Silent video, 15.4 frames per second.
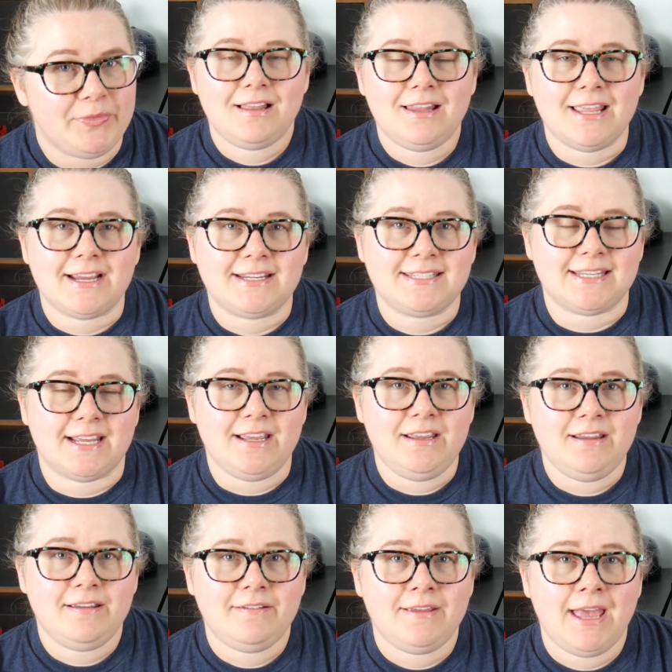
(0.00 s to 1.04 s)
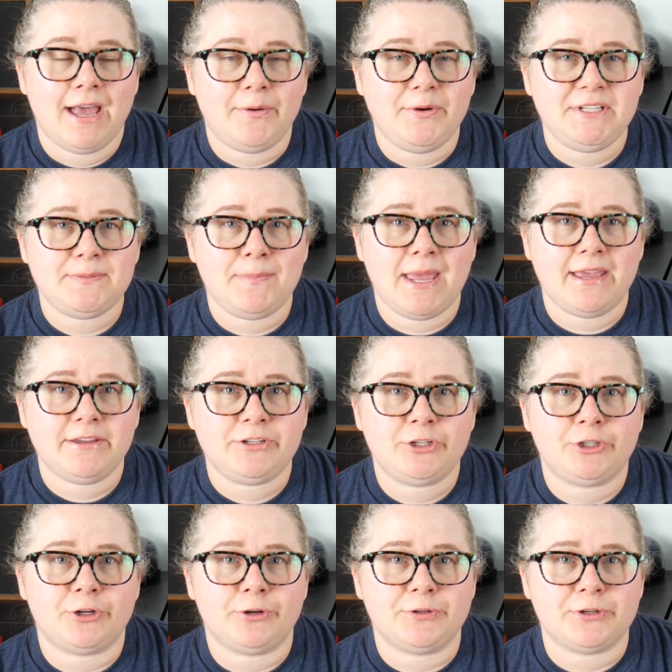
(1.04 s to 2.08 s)
Alexa, how is Max
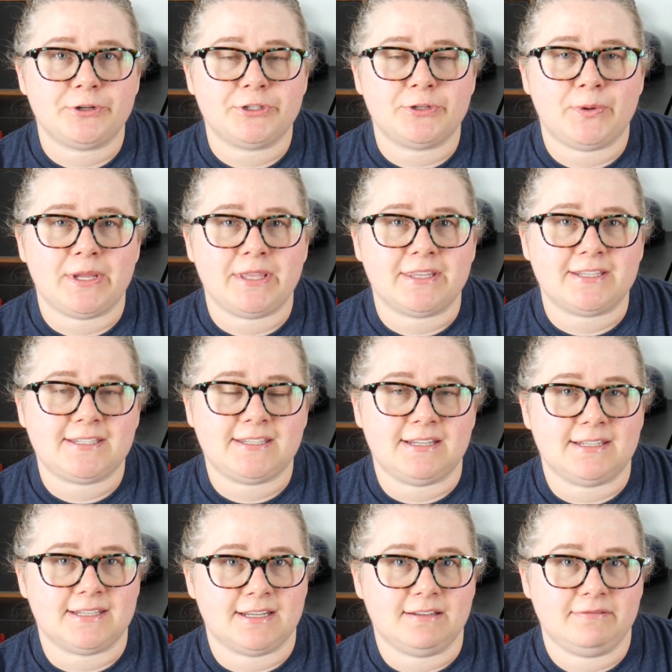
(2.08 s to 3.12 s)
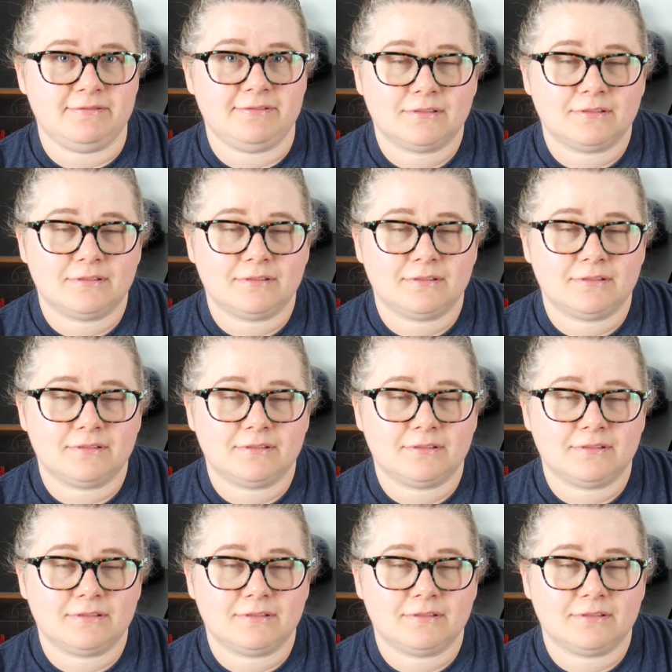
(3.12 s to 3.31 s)
Scherzer doing this season?